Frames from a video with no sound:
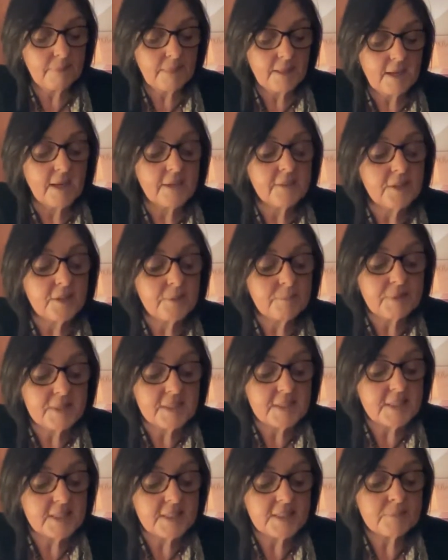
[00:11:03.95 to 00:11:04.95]
At their
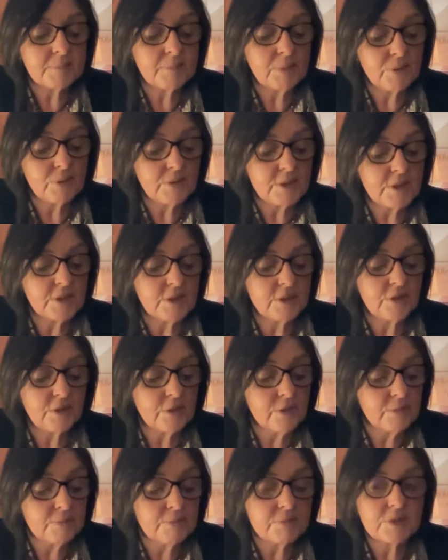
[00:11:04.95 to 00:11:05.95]
busiest point,
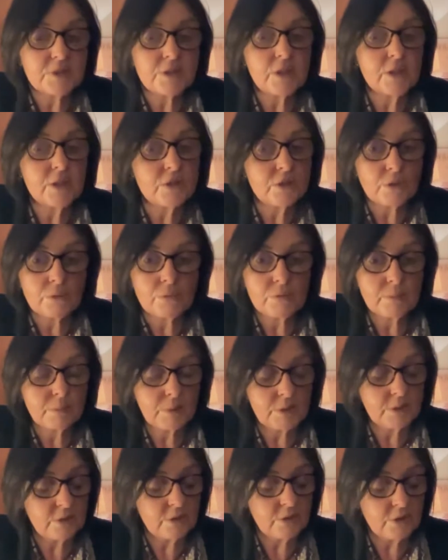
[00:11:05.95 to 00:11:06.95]
thumbs don't
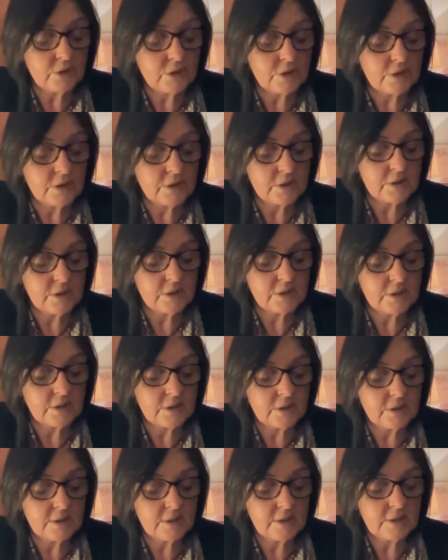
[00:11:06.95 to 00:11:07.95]
puncture.
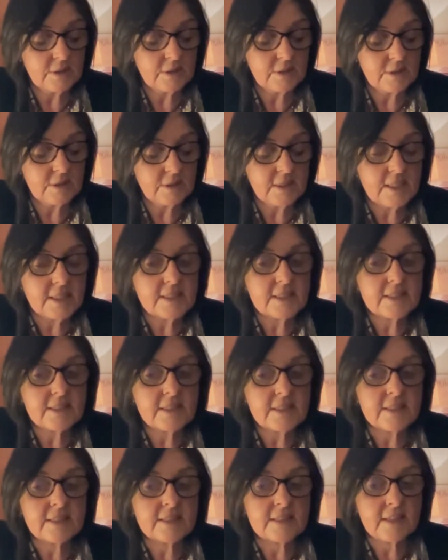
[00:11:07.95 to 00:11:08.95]
This
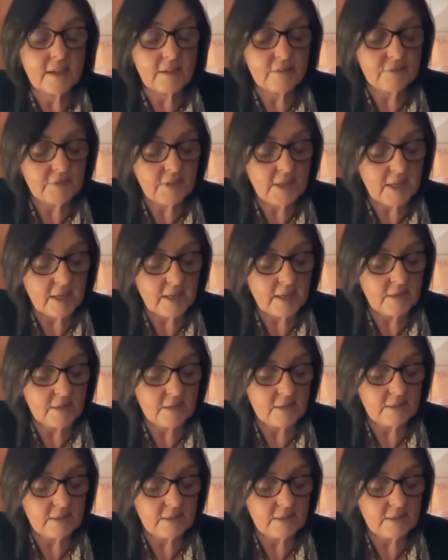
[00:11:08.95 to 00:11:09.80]
is self-care.